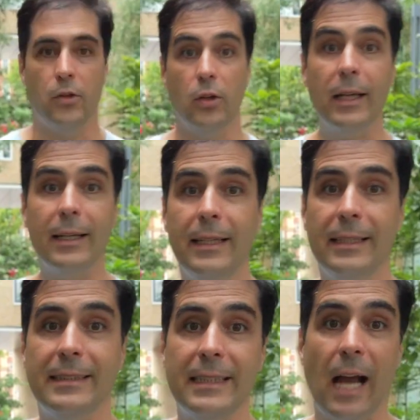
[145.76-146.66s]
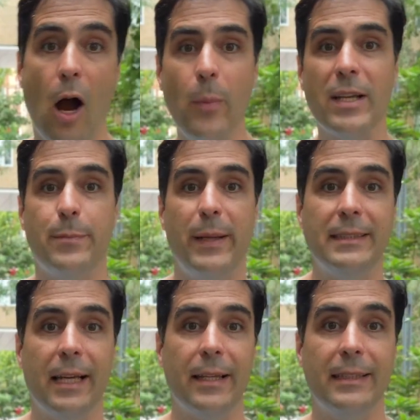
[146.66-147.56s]
You can clearly see how much
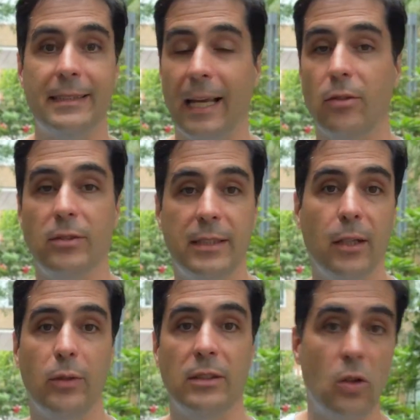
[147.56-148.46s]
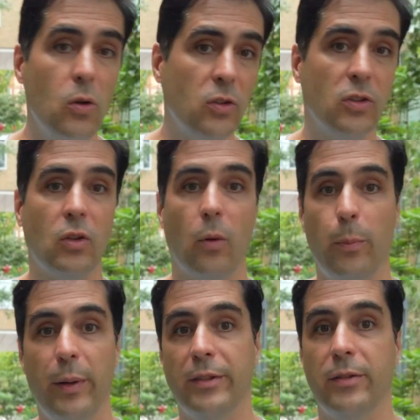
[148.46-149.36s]
better the second sequence looks
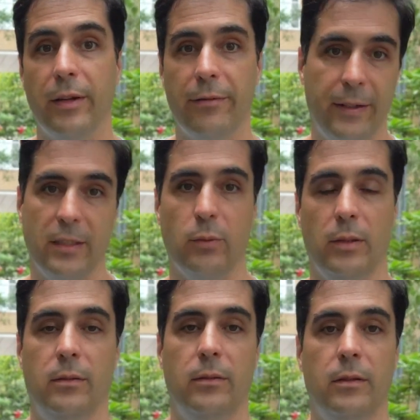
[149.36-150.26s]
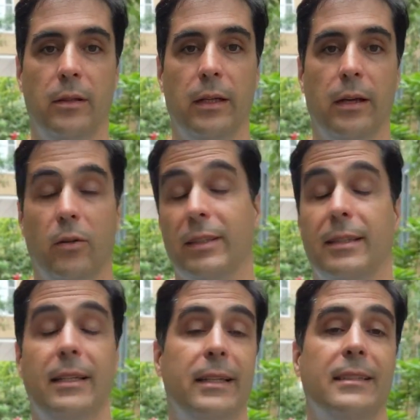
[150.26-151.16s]
compared to the first one.
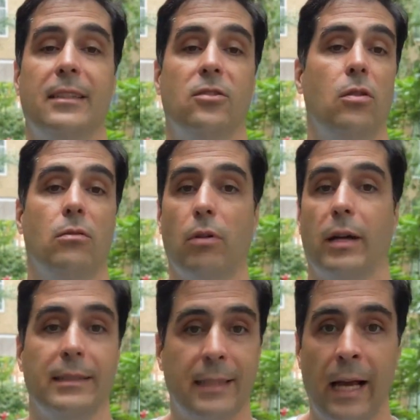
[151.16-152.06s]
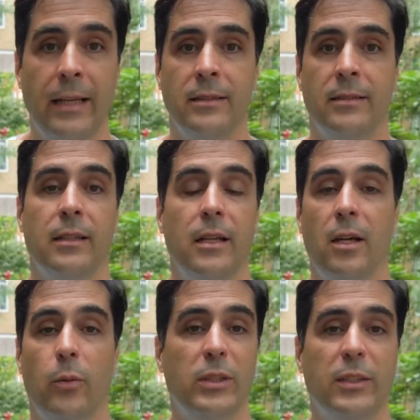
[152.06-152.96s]
Honestly, this is not rocket science.
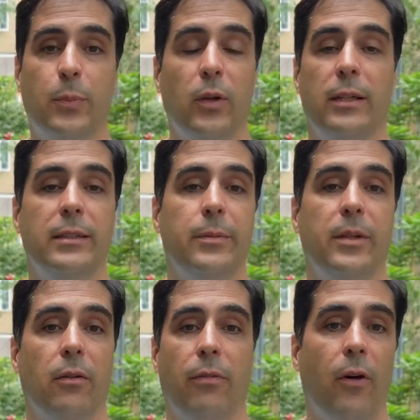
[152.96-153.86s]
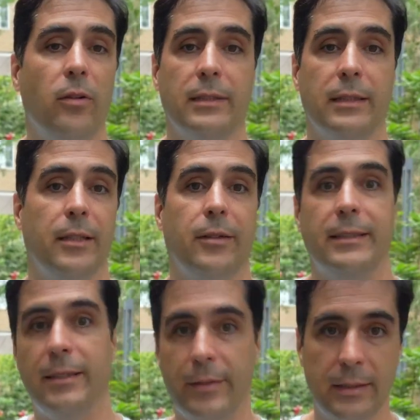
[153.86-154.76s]
We just put a little bit of thought and
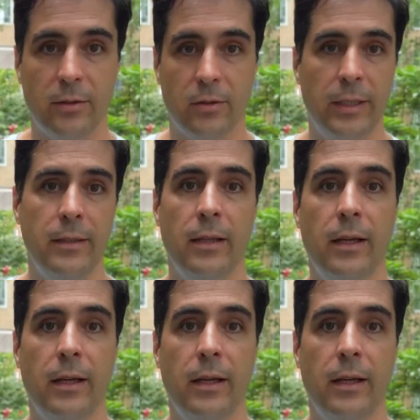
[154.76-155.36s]
creativity into it.